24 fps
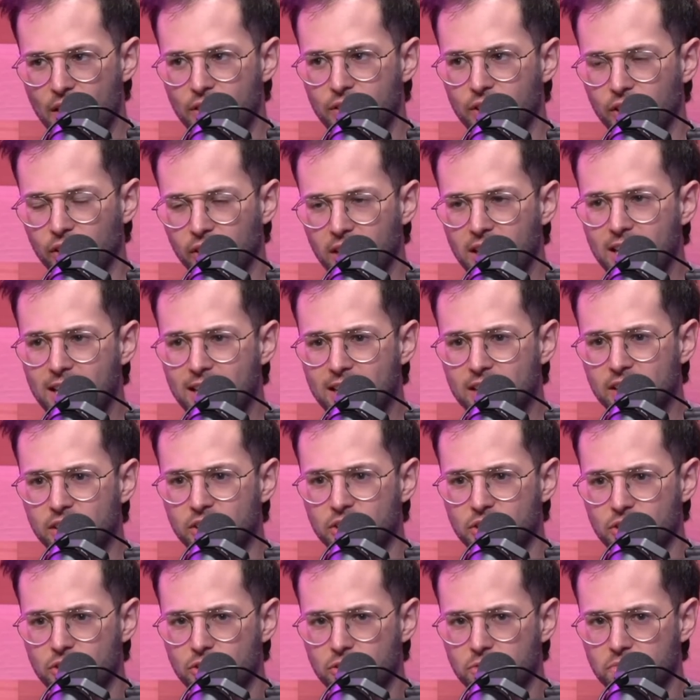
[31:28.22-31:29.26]

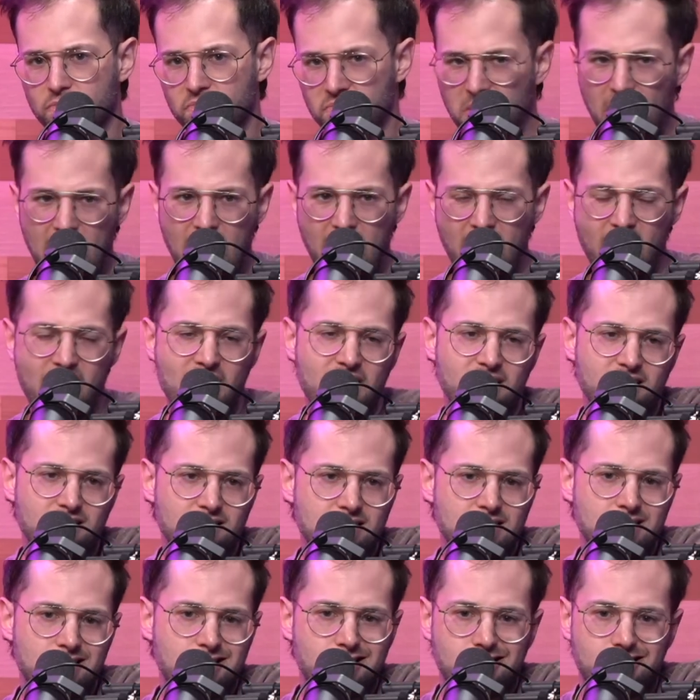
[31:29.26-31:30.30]
there's
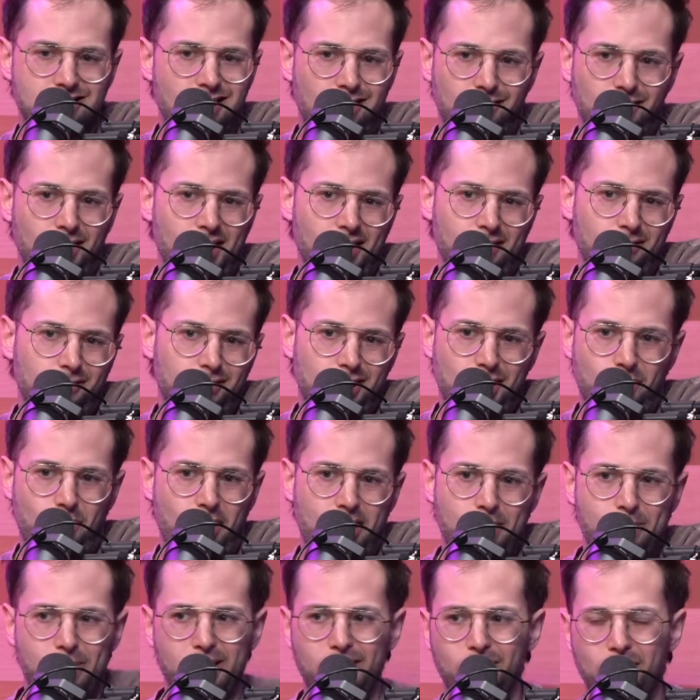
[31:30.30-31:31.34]
no real way
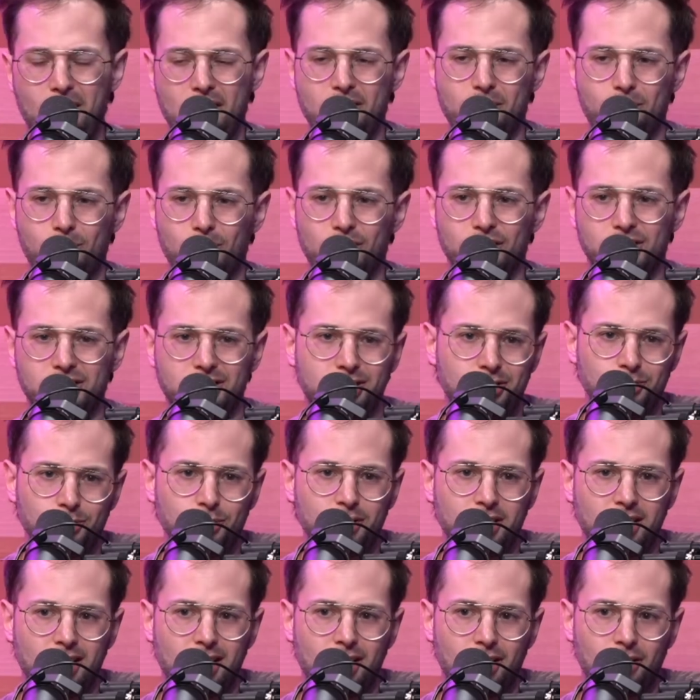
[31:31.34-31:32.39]
to beat around the bush.
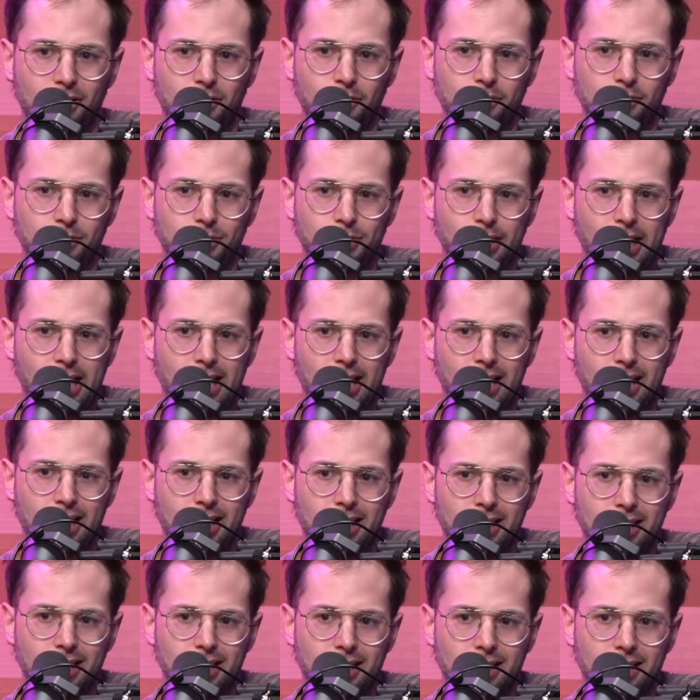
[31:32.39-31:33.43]
Tulio
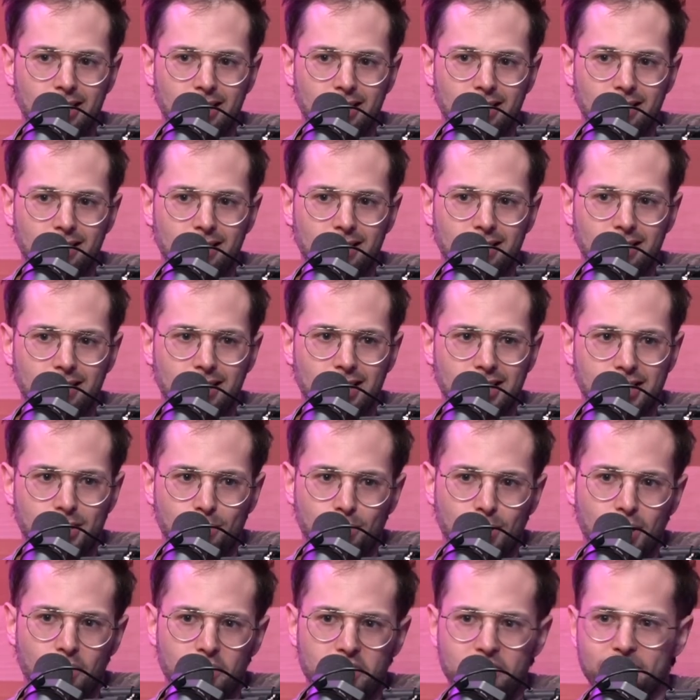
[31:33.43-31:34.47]
gets a
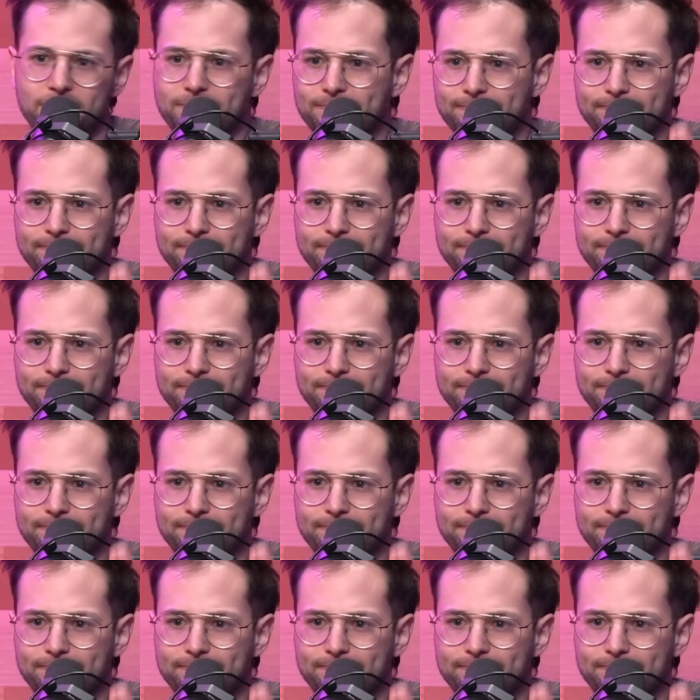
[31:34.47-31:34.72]
blowy.